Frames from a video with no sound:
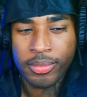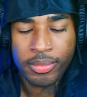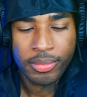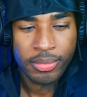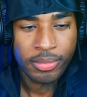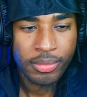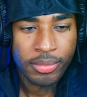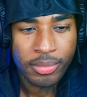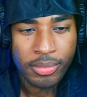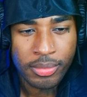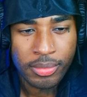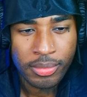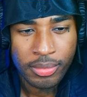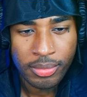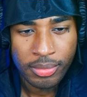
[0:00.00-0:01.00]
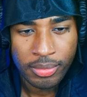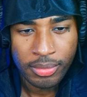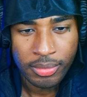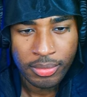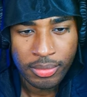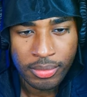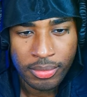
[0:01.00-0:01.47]

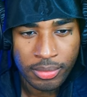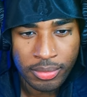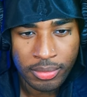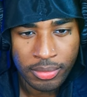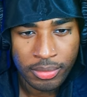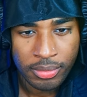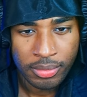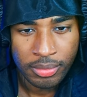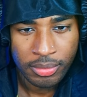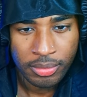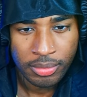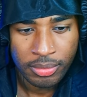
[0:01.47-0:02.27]
[no speech]